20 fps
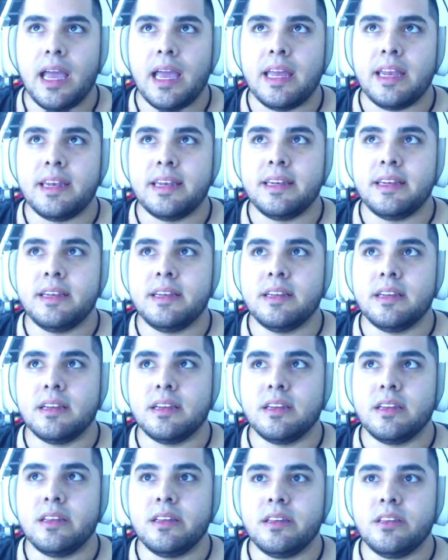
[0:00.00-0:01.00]
And
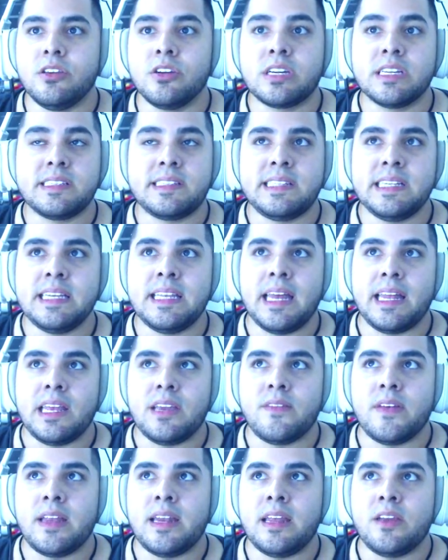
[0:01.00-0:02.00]
you can see that
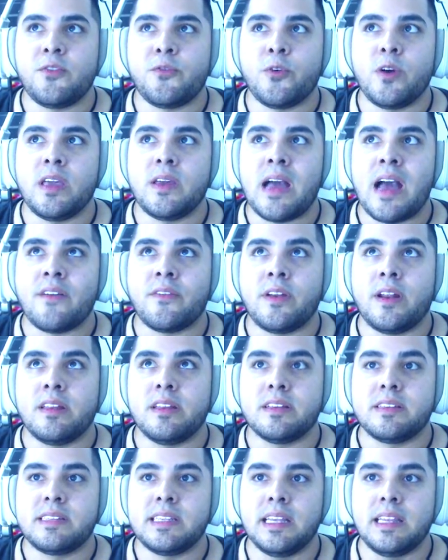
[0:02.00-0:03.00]
even if we have it
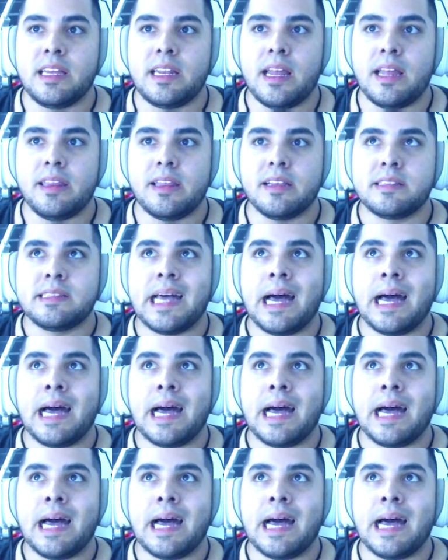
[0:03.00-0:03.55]
on the ceiling on the